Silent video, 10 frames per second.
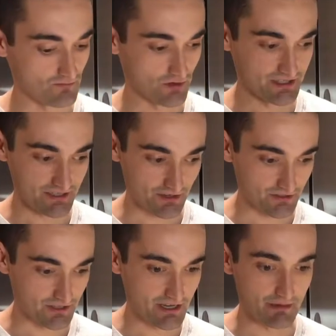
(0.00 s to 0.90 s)
Once that's
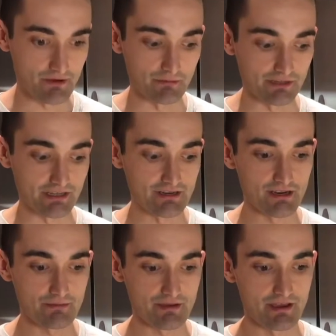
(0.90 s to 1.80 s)
all done, I'm gonna plate it
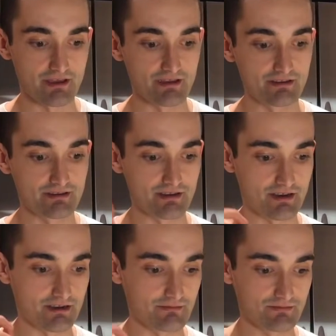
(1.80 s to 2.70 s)
up and
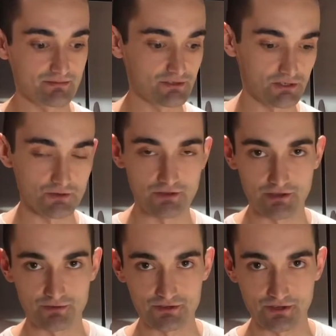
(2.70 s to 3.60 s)
show you the
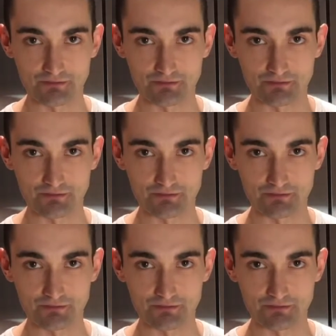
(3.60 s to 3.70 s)
end result.